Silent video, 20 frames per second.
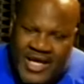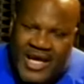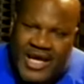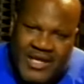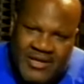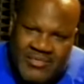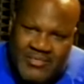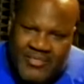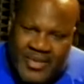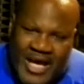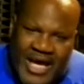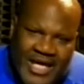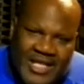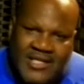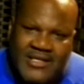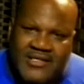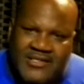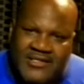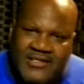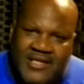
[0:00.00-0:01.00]
a
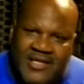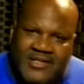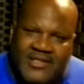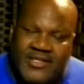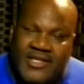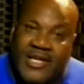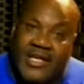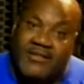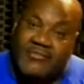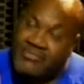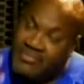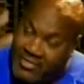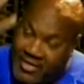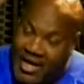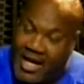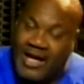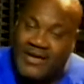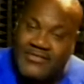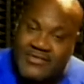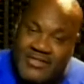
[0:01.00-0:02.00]
balance other than
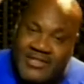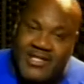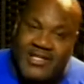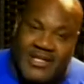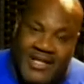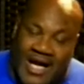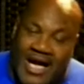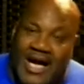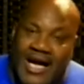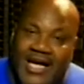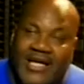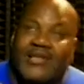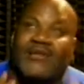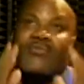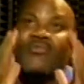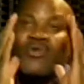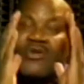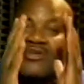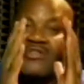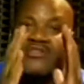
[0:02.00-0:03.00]
obviously God
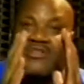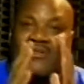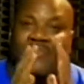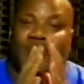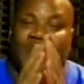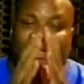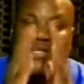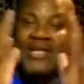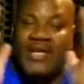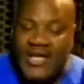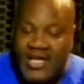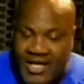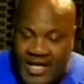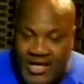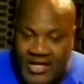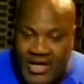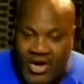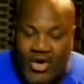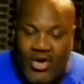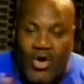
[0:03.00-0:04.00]
and worship and
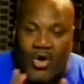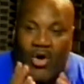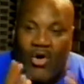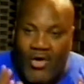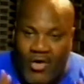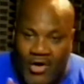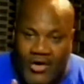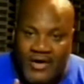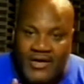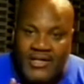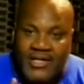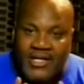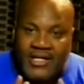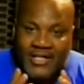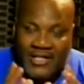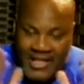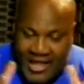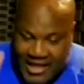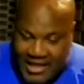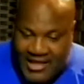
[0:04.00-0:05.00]
a core
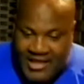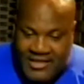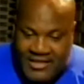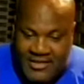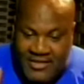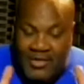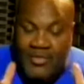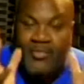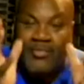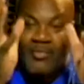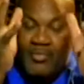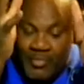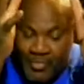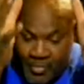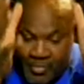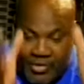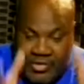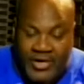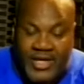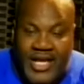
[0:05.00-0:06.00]
that is
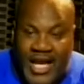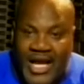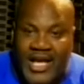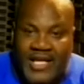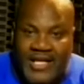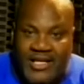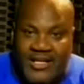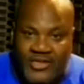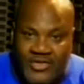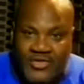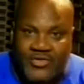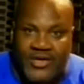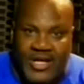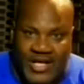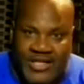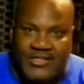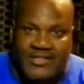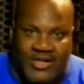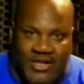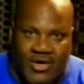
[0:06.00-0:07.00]
creating you
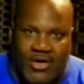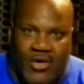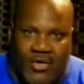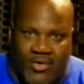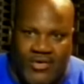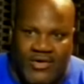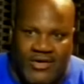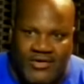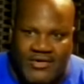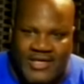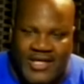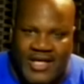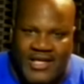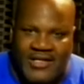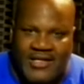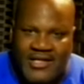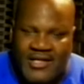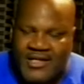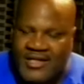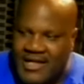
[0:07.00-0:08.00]
as a core.
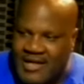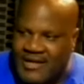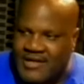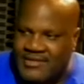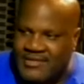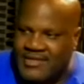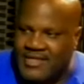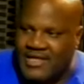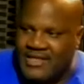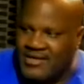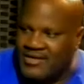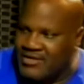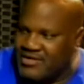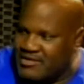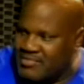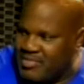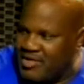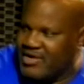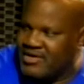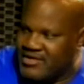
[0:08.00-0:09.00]
OK, I ain't saying your
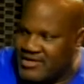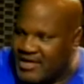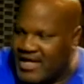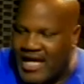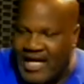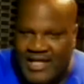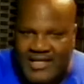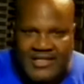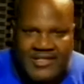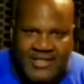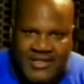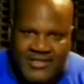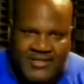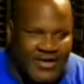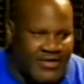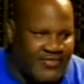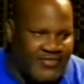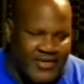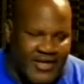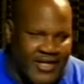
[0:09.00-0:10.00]
spirituality is
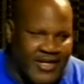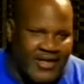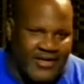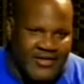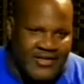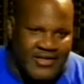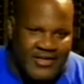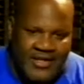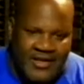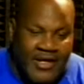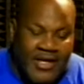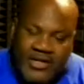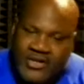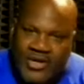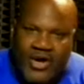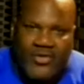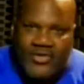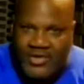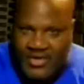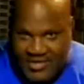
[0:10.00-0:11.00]
over here.
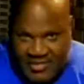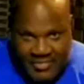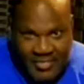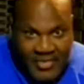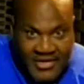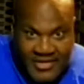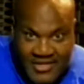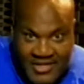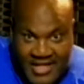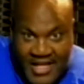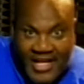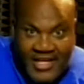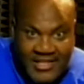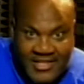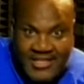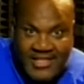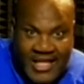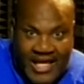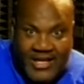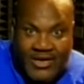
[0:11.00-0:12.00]
No, your spirituality
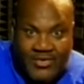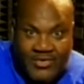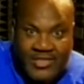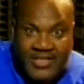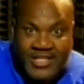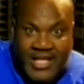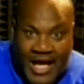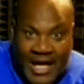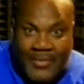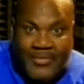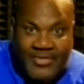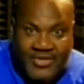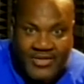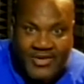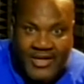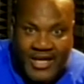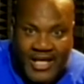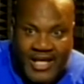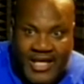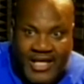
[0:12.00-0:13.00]
is like on the top of
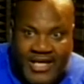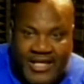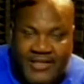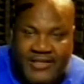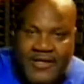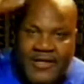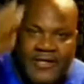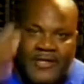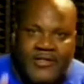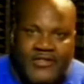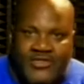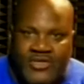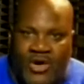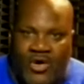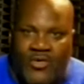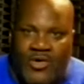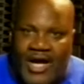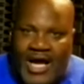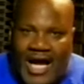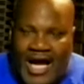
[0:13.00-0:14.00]
your head.
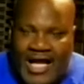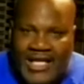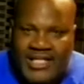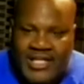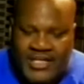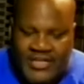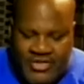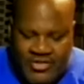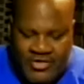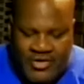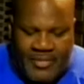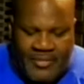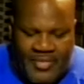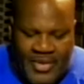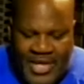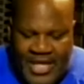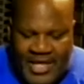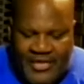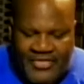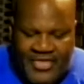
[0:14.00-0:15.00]
So I need you to
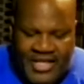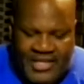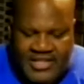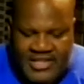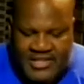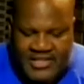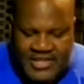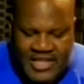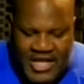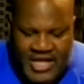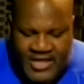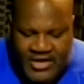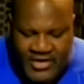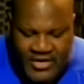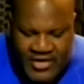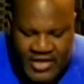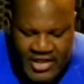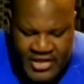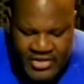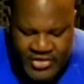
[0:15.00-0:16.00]
be in the
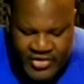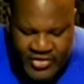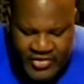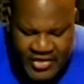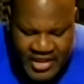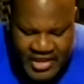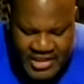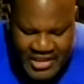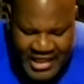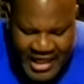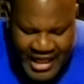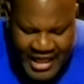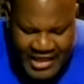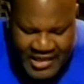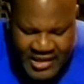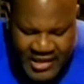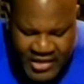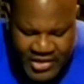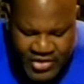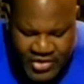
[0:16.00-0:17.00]
center to
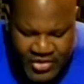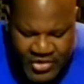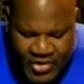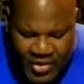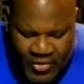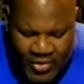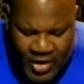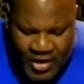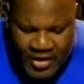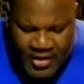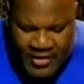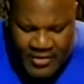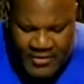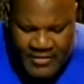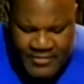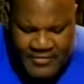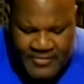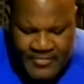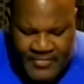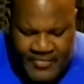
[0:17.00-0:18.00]
connect to the
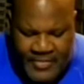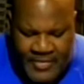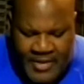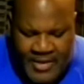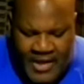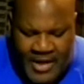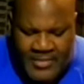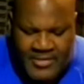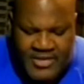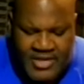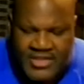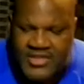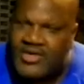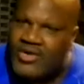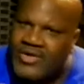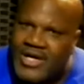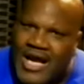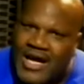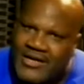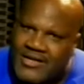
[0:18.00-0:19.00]
world. I'm going to just
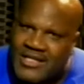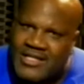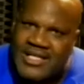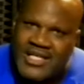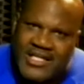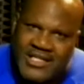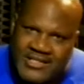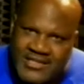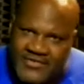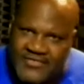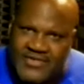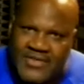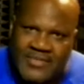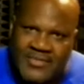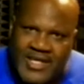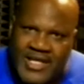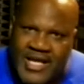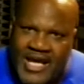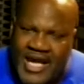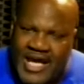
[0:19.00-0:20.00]
go down a list of some
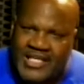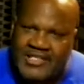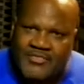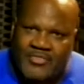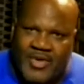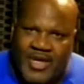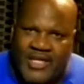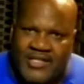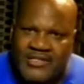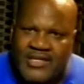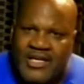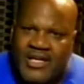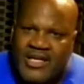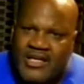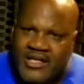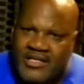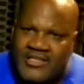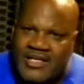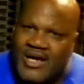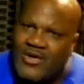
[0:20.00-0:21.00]
of the aspects
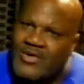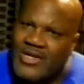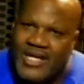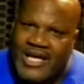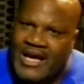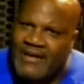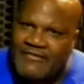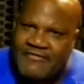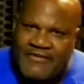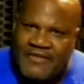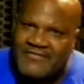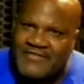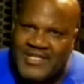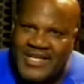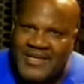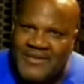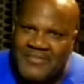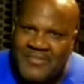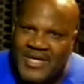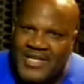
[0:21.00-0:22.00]
because I only got
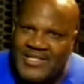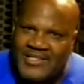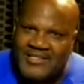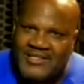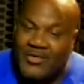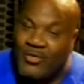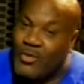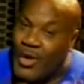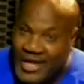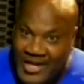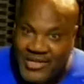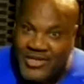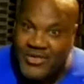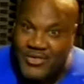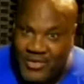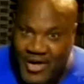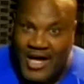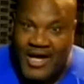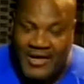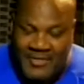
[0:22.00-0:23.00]
15 minutes to wake
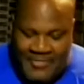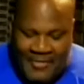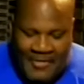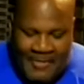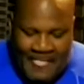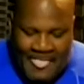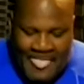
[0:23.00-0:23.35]
you up,